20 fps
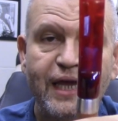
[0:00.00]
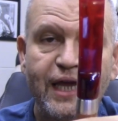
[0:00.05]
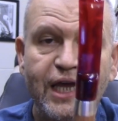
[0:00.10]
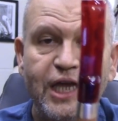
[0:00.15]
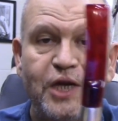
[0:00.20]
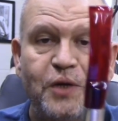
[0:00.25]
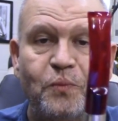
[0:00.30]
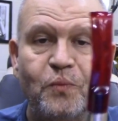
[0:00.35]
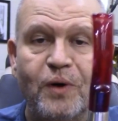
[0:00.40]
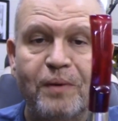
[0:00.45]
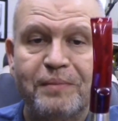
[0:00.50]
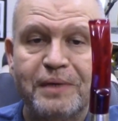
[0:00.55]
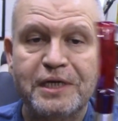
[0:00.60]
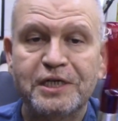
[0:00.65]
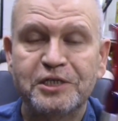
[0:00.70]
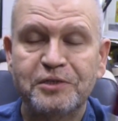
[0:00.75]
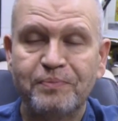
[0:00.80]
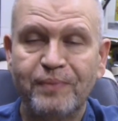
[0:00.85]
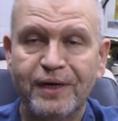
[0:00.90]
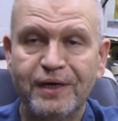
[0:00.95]
He didn't want me
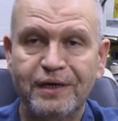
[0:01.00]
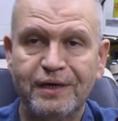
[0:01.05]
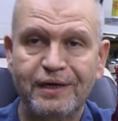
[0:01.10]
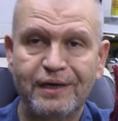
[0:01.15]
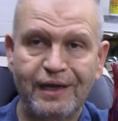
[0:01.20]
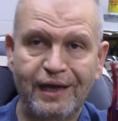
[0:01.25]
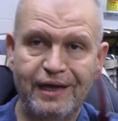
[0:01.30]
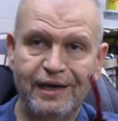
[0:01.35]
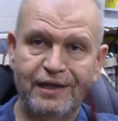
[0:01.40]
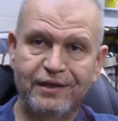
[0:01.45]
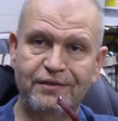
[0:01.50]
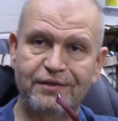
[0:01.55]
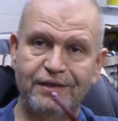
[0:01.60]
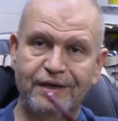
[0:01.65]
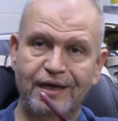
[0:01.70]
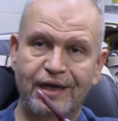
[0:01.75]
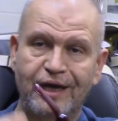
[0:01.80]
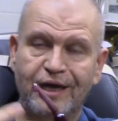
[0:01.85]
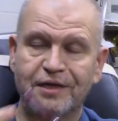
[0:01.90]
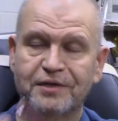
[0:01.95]
to spend
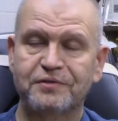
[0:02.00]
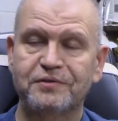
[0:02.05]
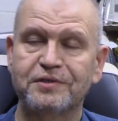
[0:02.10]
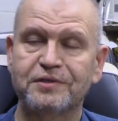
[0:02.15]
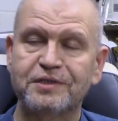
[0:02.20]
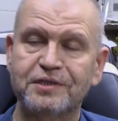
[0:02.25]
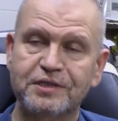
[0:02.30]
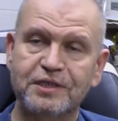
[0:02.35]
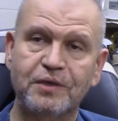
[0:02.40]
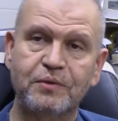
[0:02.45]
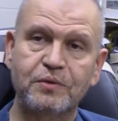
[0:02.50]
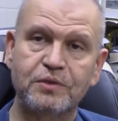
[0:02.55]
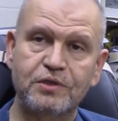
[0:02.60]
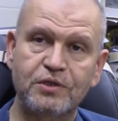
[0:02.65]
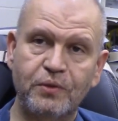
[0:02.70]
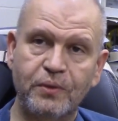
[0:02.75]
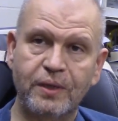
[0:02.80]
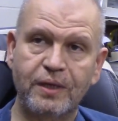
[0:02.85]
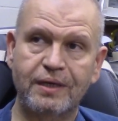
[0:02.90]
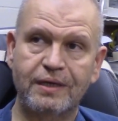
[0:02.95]
anything extra since I was
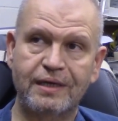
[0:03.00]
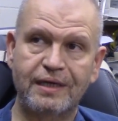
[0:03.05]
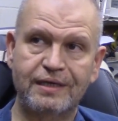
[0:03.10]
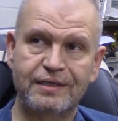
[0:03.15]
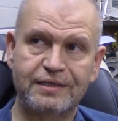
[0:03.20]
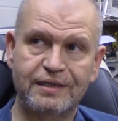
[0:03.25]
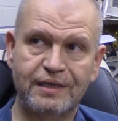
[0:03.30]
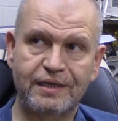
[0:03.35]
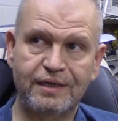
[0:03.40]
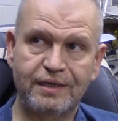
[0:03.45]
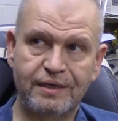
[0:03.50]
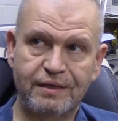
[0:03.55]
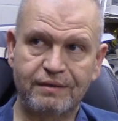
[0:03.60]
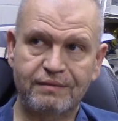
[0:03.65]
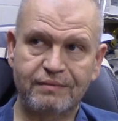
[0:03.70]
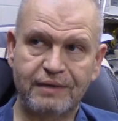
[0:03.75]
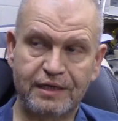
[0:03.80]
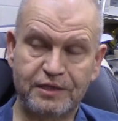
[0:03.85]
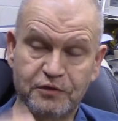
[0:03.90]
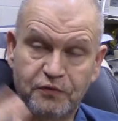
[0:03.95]
doing it as a
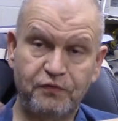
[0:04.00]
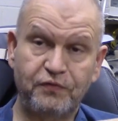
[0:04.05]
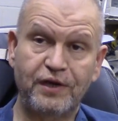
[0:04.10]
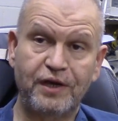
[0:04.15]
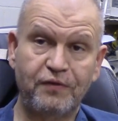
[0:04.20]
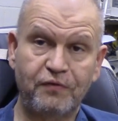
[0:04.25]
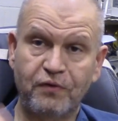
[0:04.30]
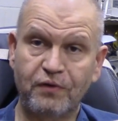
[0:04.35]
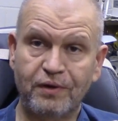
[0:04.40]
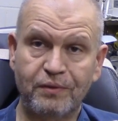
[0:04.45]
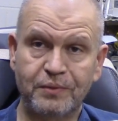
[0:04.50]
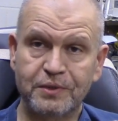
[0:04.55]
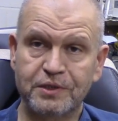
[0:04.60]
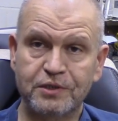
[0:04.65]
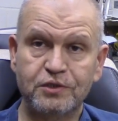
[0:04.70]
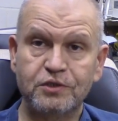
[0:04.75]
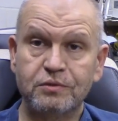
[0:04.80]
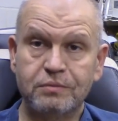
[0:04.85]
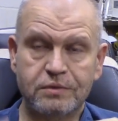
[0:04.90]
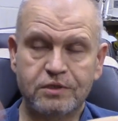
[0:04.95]
as a favor. I
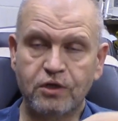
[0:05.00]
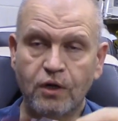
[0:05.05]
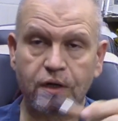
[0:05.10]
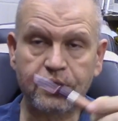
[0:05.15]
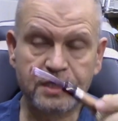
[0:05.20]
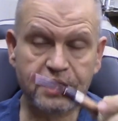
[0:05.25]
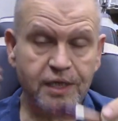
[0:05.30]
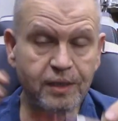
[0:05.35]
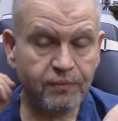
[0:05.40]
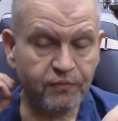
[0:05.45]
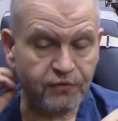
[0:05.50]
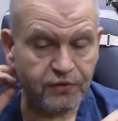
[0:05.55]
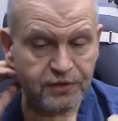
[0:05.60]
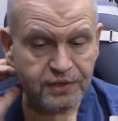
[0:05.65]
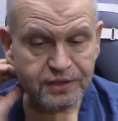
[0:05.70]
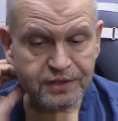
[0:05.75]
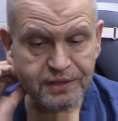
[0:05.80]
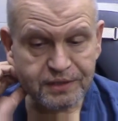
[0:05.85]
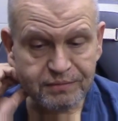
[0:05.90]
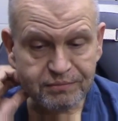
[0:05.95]
wasn't charging him for
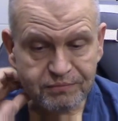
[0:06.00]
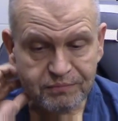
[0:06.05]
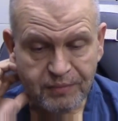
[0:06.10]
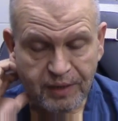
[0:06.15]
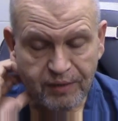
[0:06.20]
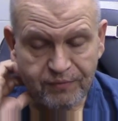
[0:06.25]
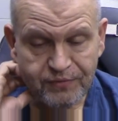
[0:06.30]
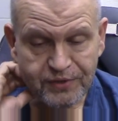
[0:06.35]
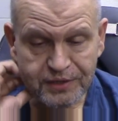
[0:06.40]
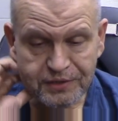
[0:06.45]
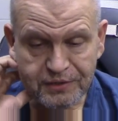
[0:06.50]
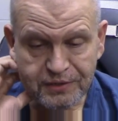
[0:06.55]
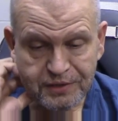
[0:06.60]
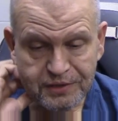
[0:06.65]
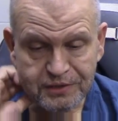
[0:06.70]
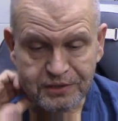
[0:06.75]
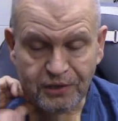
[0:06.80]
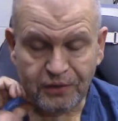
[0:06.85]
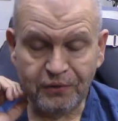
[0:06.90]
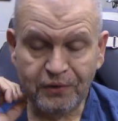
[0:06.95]
this, obviously.
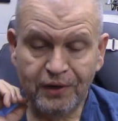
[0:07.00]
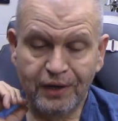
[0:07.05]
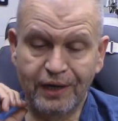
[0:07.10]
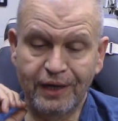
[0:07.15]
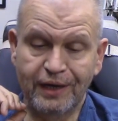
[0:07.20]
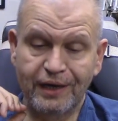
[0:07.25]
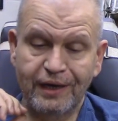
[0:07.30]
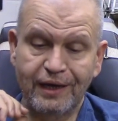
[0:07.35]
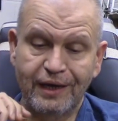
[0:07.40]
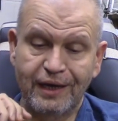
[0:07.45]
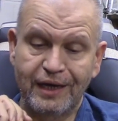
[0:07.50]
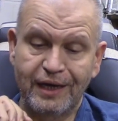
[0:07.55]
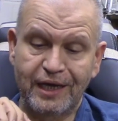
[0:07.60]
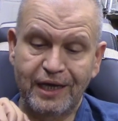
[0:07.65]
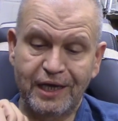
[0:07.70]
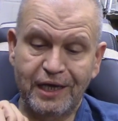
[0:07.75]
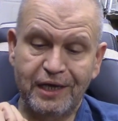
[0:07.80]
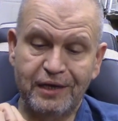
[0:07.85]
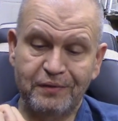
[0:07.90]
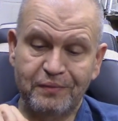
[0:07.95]
So
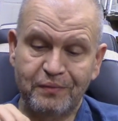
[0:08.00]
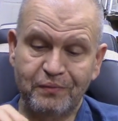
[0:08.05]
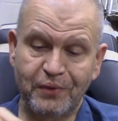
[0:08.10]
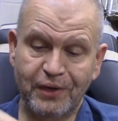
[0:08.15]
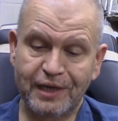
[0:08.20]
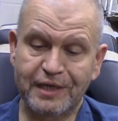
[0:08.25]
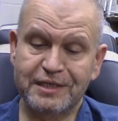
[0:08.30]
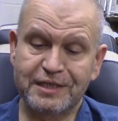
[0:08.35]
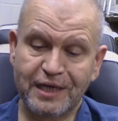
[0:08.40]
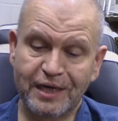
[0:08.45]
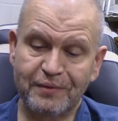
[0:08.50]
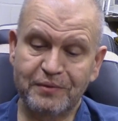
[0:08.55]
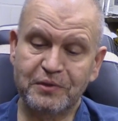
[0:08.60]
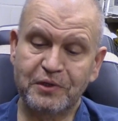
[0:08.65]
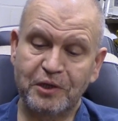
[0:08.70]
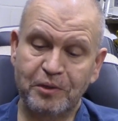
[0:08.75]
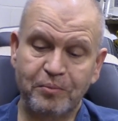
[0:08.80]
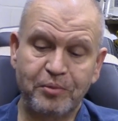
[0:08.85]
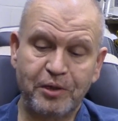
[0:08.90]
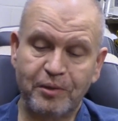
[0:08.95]
he when I said I was
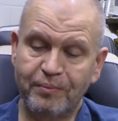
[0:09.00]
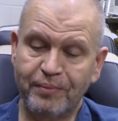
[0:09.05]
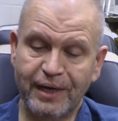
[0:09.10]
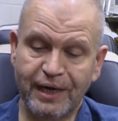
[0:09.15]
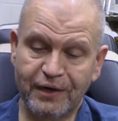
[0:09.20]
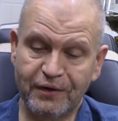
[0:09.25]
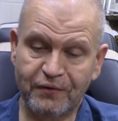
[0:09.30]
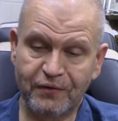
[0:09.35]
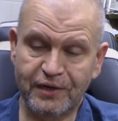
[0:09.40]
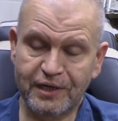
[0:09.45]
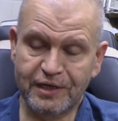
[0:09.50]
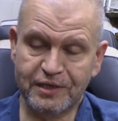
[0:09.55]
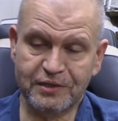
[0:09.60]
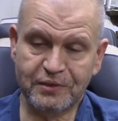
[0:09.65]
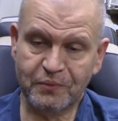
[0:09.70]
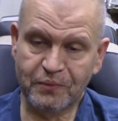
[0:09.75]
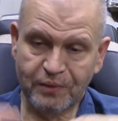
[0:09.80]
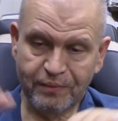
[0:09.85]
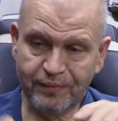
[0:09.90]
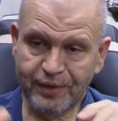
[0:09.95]
going to put a band on, he
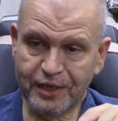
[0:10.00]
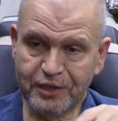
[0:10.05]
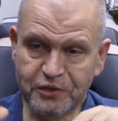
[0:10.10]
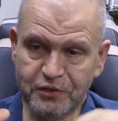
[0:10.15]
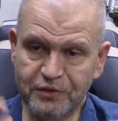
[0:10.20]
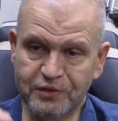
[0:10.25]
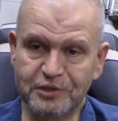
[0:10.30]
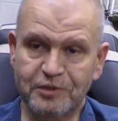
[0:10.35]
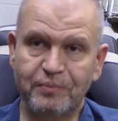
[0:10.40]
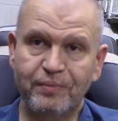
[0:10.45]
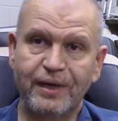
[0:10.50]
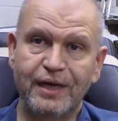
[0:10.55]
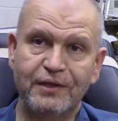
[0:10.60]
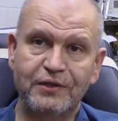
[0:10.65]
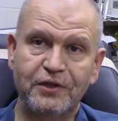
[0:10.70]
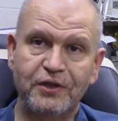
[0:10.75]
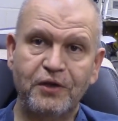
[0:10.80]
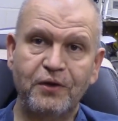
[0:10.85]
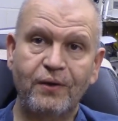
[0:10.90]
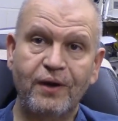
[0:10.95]
said, "Well, make sure it's a
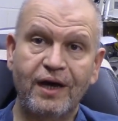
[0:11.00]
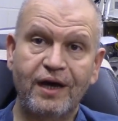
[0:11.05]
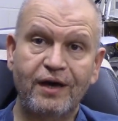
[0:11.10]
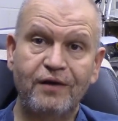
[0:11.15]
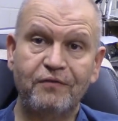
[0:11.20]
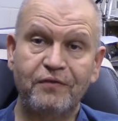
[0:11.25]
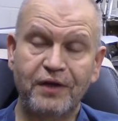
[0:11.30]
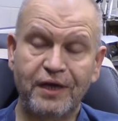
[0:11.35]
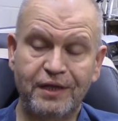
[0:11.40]
band that you have."